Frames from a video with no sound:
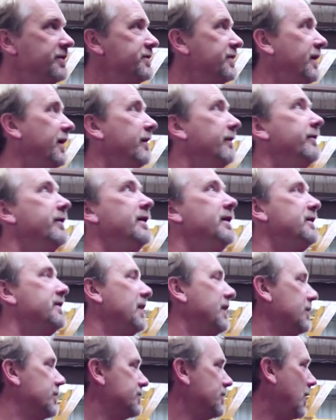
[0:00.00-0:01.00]
then if you need to
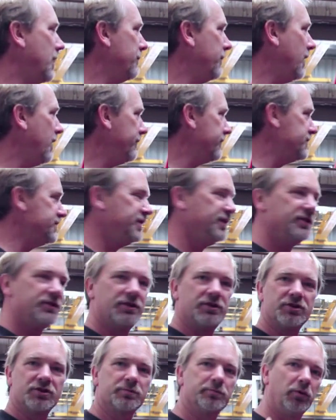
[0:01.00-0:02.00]
take your top off, it's
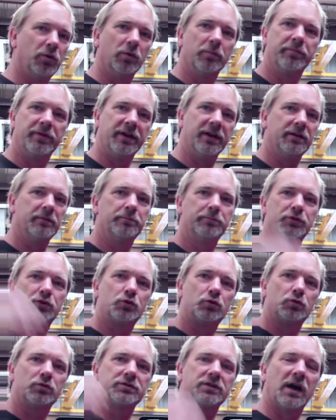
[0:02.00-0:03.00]
easier. Just pull a pin,
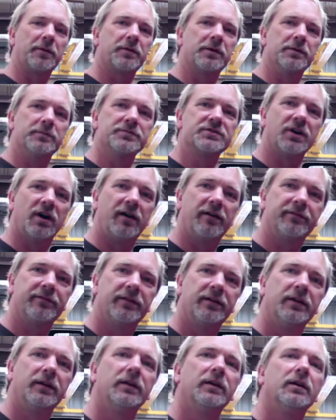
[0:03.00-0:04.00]
top comes off.
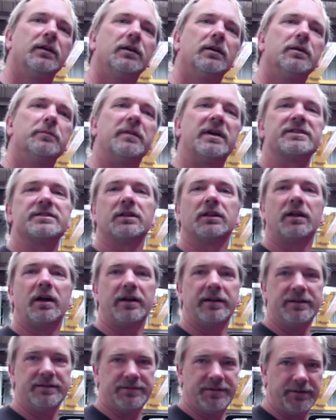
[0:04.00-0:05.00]
Makes it a
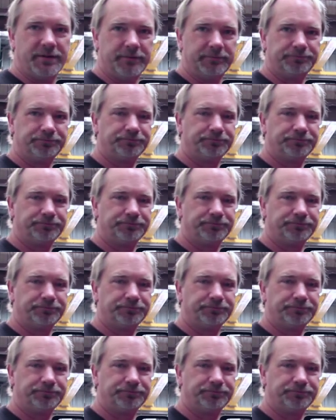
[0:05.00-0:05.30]
lot easier.